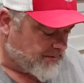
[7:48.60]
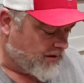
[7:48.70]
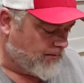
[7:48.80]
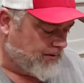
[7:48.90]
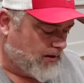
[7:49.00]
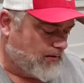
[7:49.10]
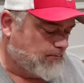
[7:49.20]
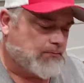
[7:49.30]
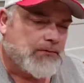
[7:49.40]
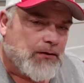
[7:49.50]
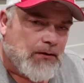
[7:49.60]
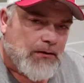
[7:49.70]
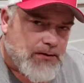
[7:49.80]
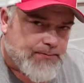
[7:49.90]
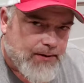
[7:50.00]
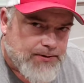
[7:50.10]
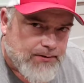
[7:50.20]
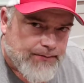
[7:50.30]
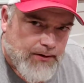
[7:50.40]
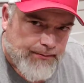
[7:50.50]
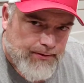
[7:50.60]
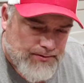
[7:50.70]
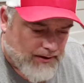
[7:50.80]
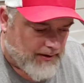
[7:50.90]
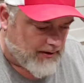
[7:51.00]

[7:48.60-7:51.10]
raw meat, especially if you're gonna be dry